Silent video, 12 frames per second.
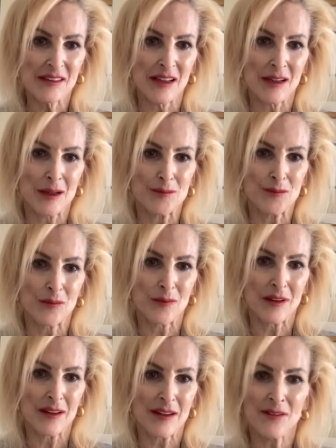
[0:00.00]
Um,
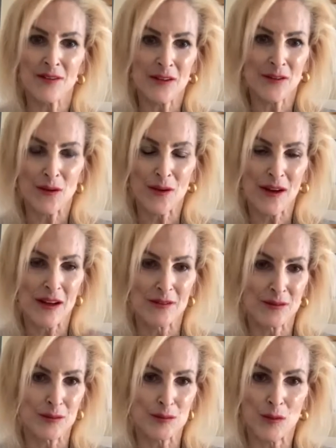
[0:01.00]
even if you
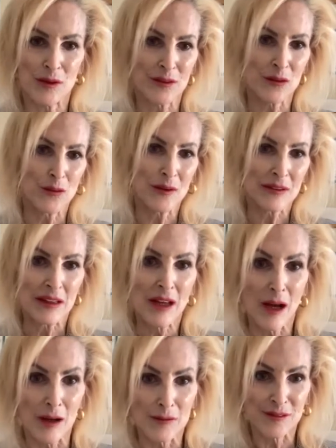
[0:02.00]
have more than one
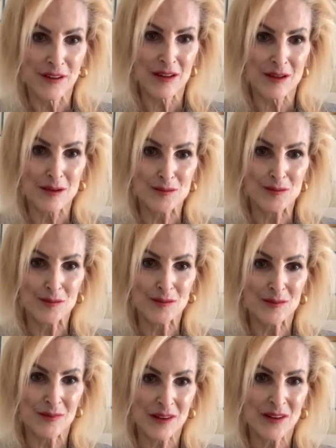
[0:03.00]
love, um,
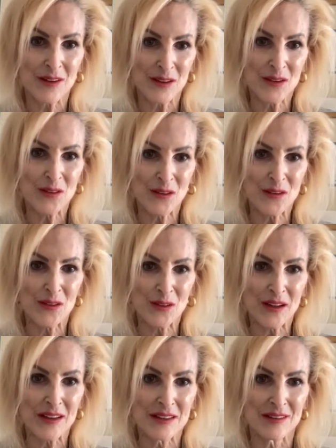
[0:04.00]
you know, you
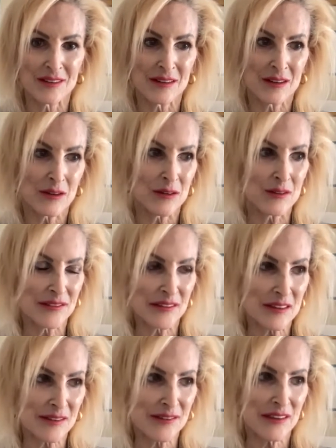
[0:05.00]
can, you
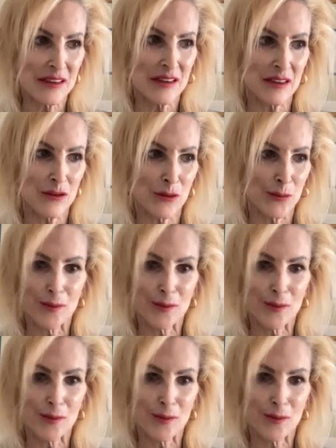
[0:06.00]
still see each